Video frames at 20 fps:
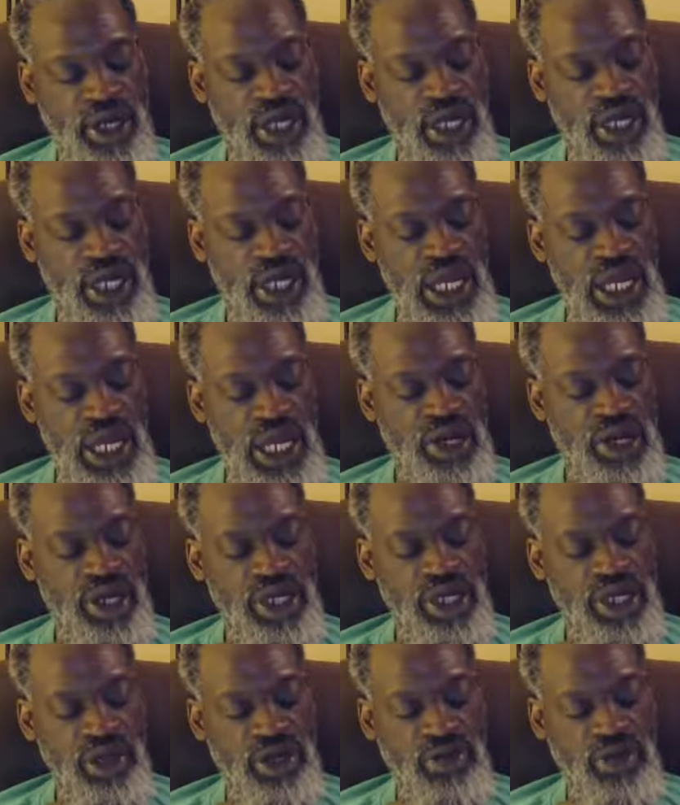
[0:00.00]
Aaron Nino
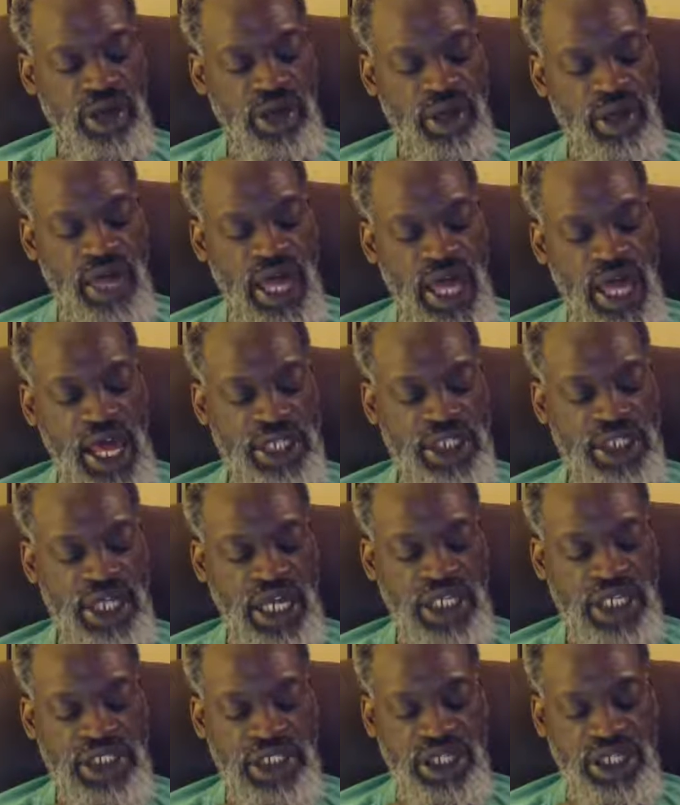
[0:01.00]
Baby Hatch,
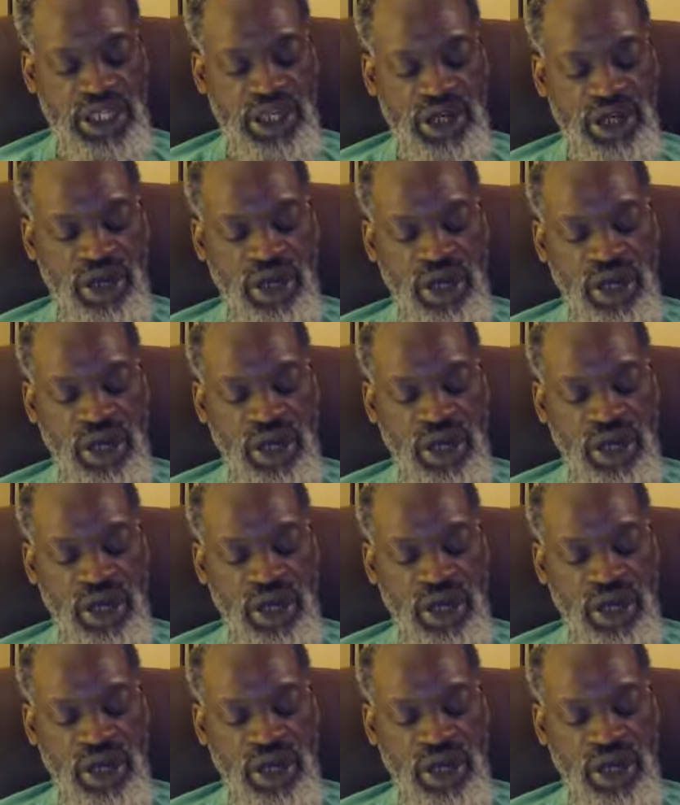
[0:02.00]
Sr.,